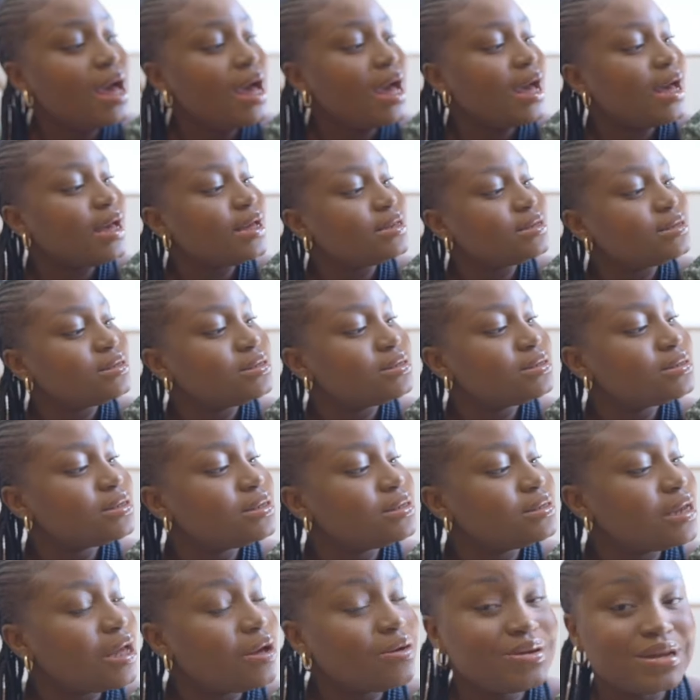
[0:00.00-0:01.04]
And
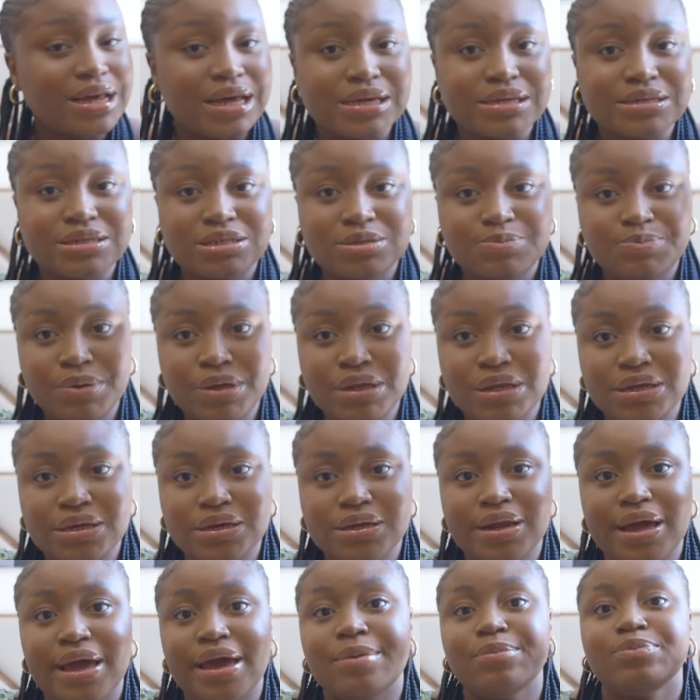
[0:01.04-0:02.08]
now that it's
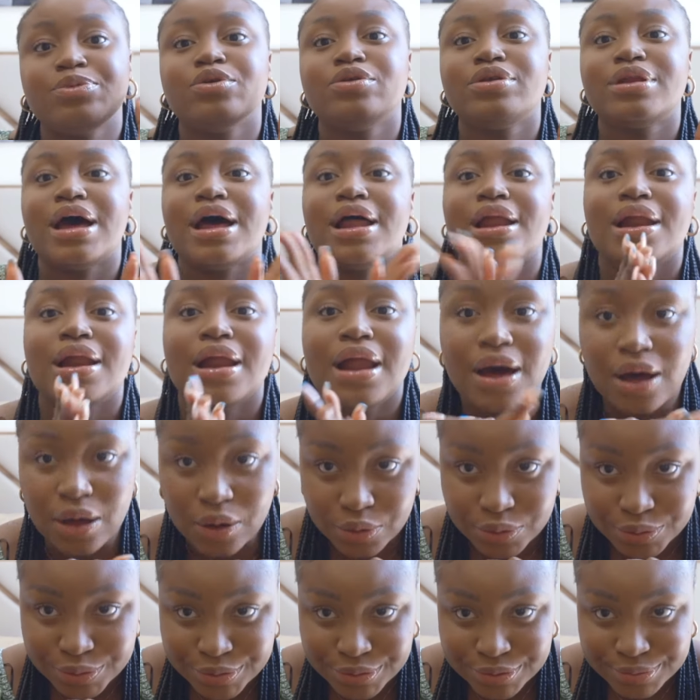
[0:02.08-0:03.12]
peeling, I am not
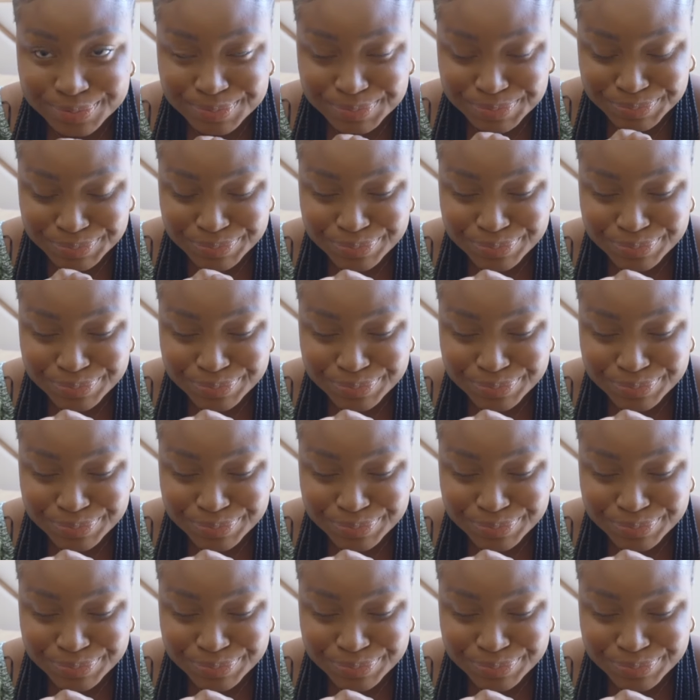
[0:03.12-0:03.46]
allowed